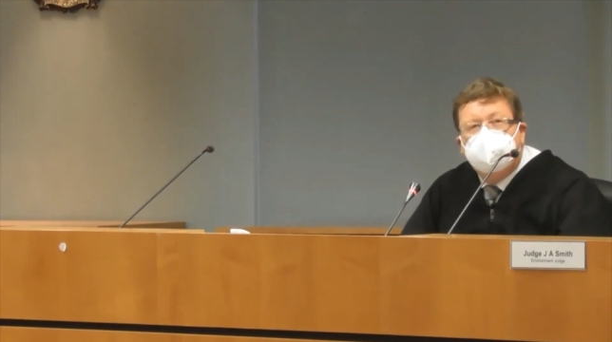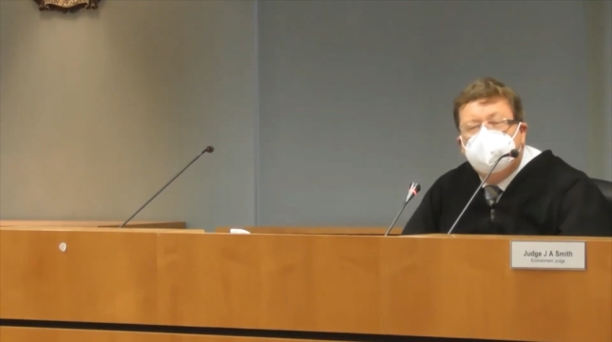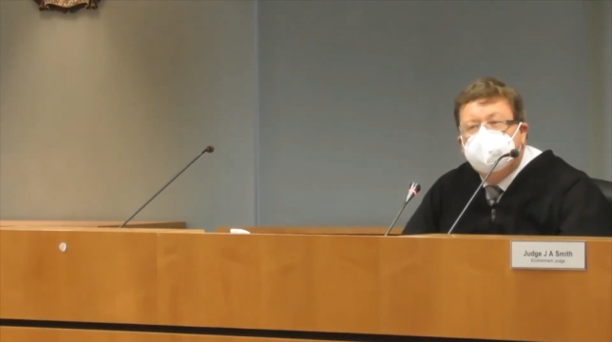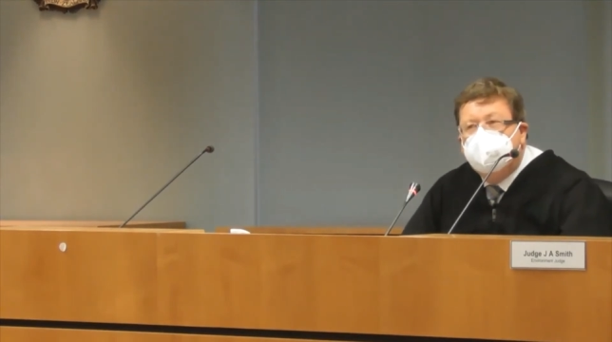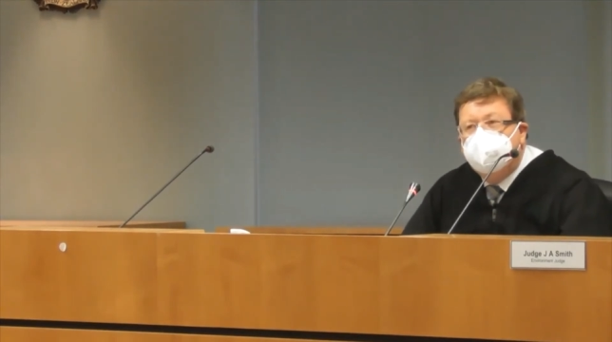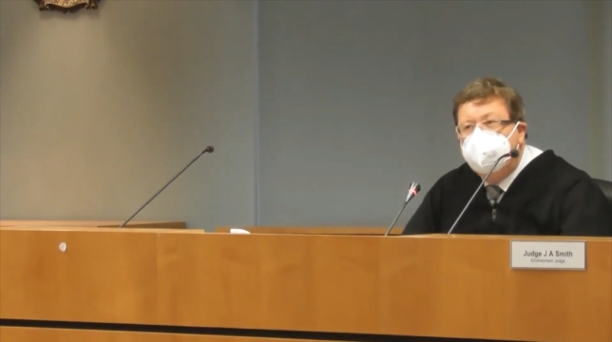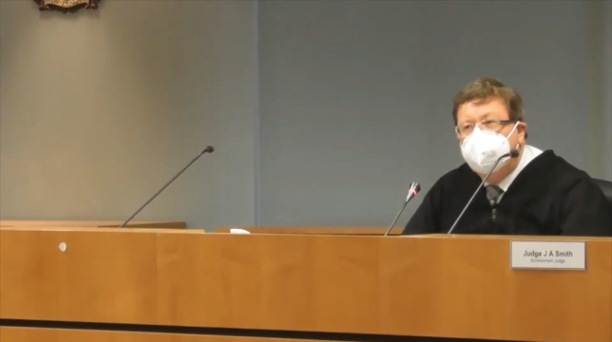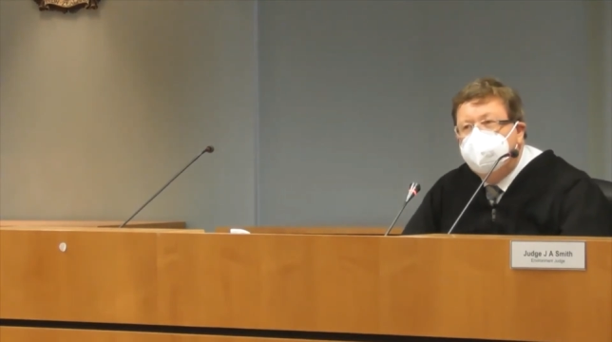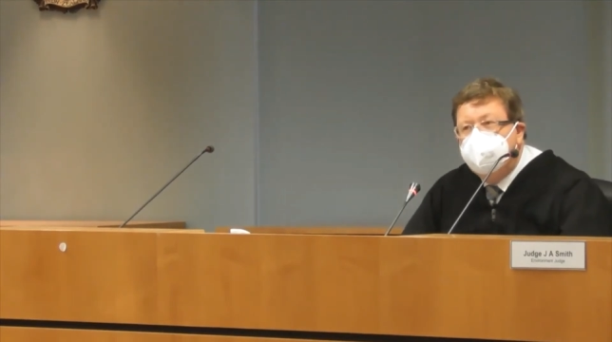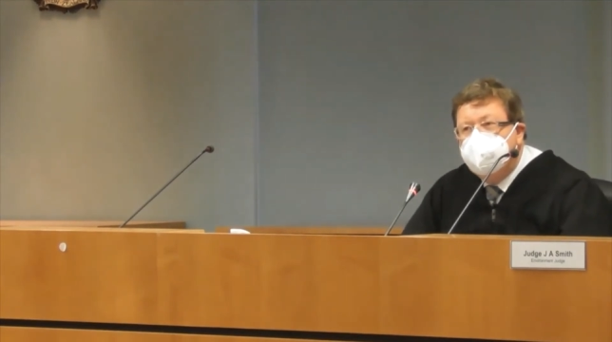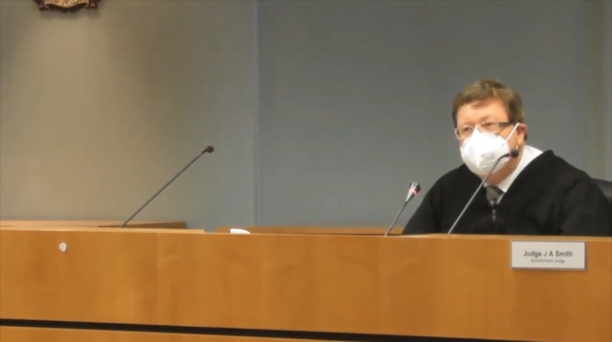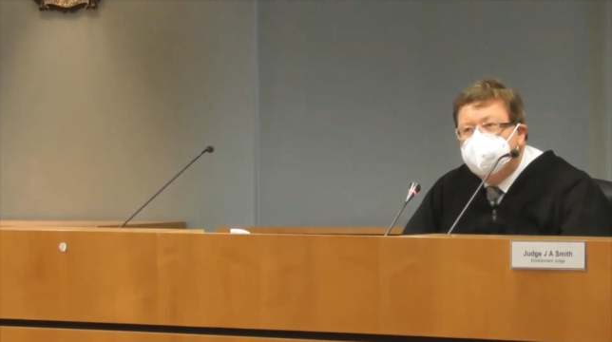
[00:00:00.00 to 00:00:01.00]
as a learning
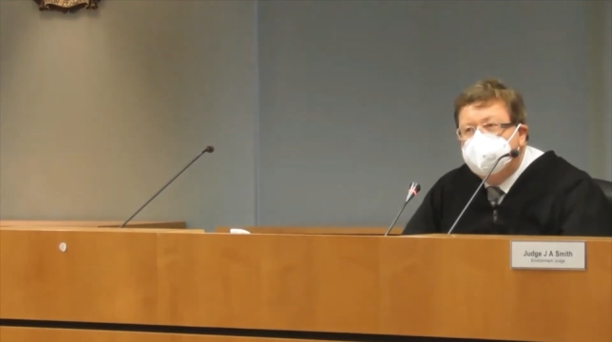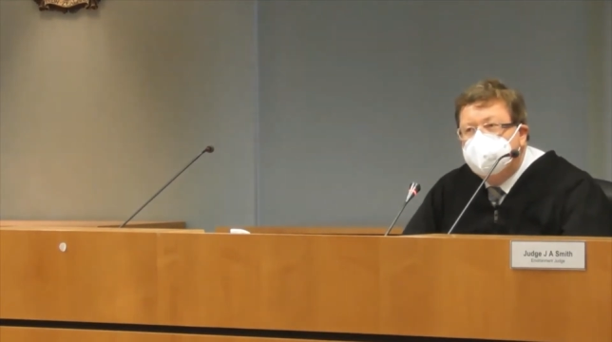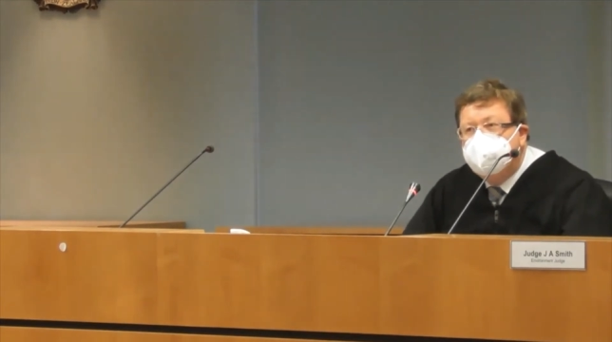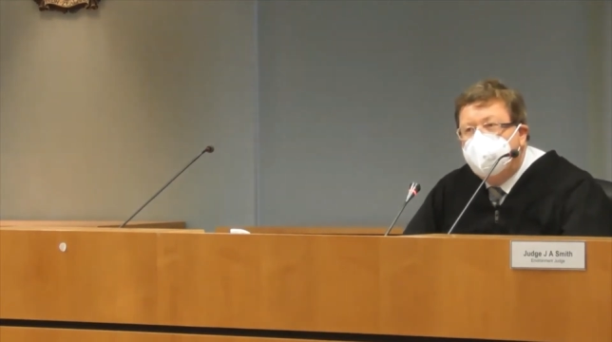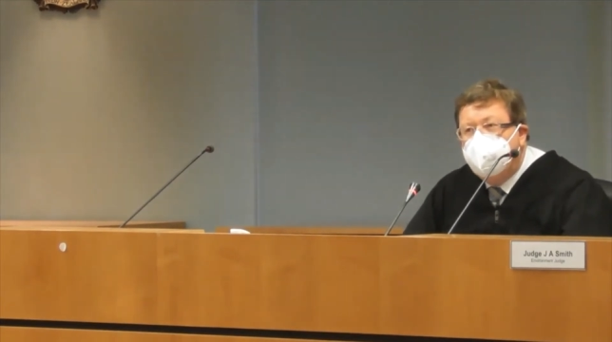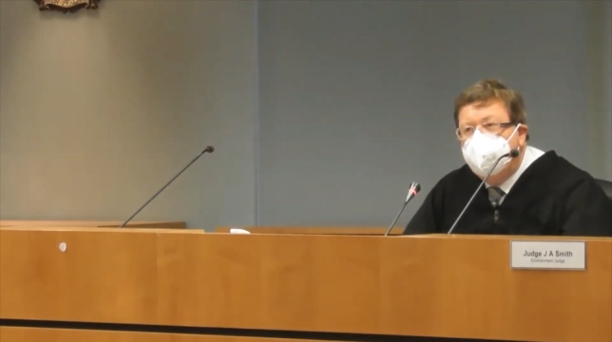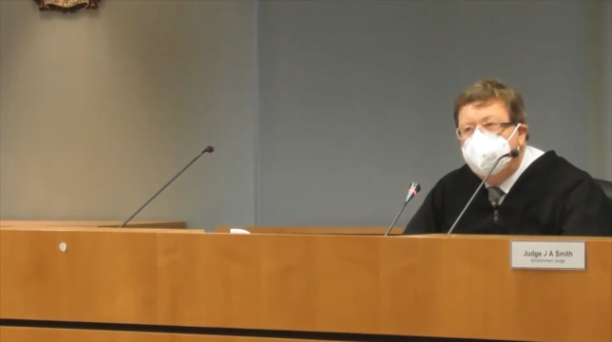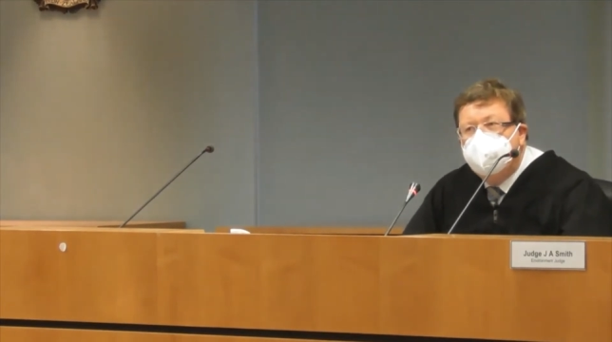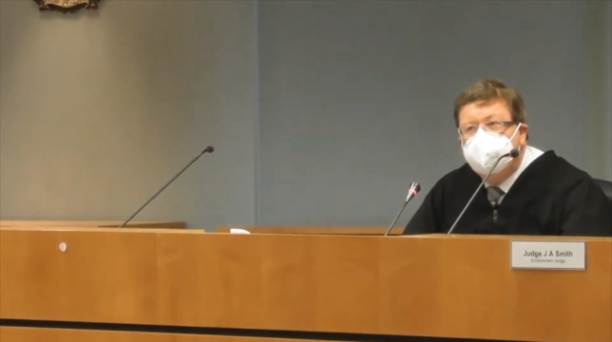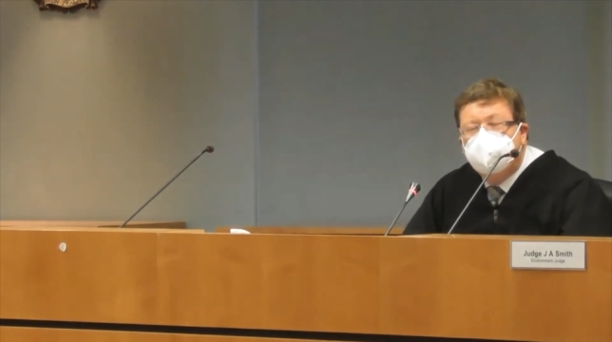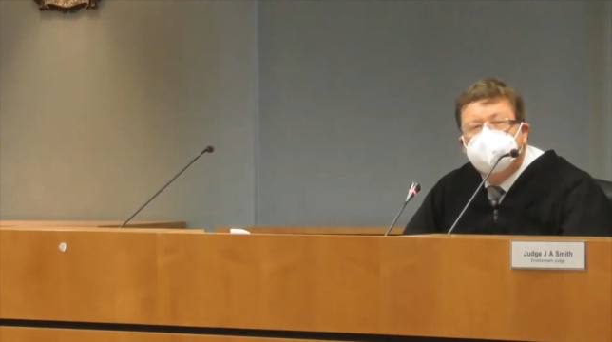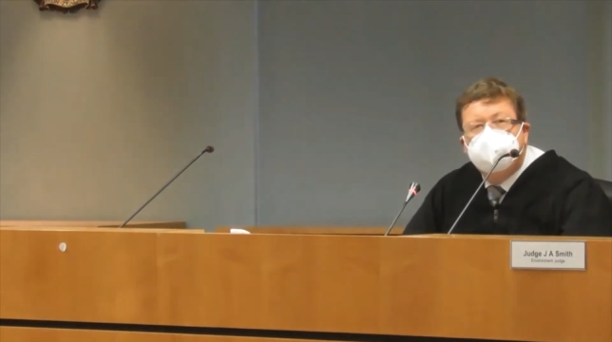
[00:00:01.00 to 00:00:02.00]
from this is to try and
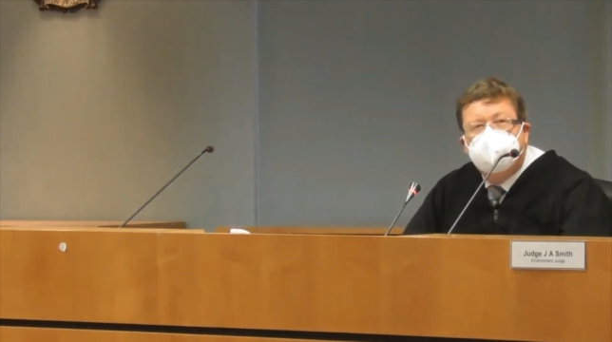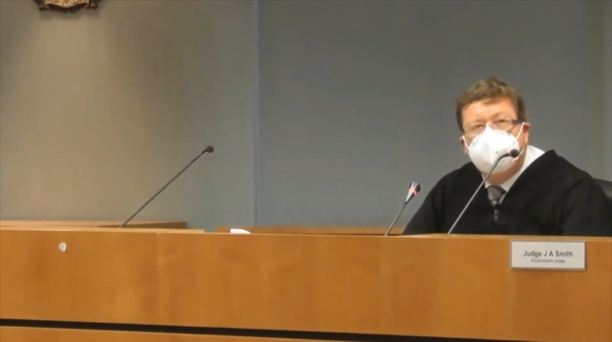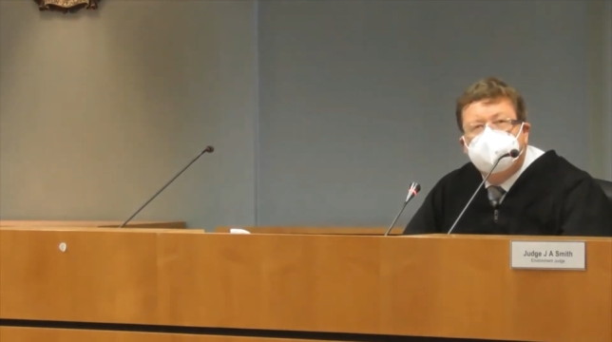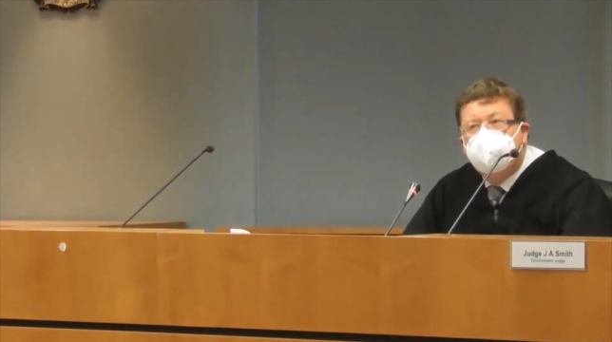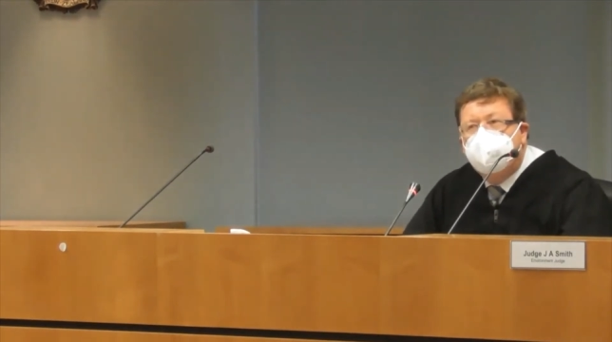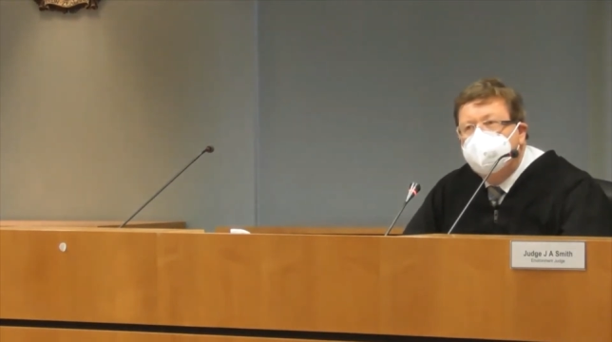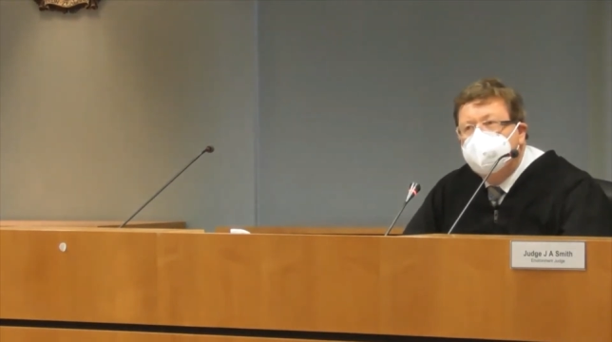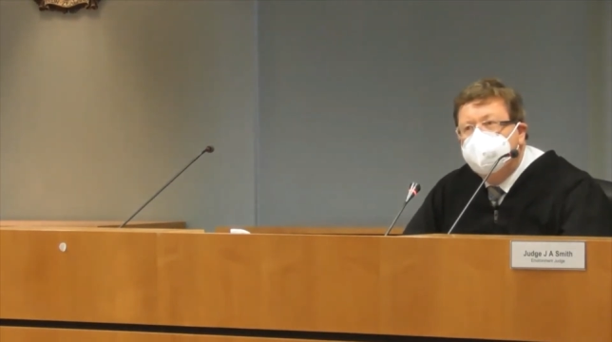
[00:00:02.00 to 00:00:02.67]
reduce that time.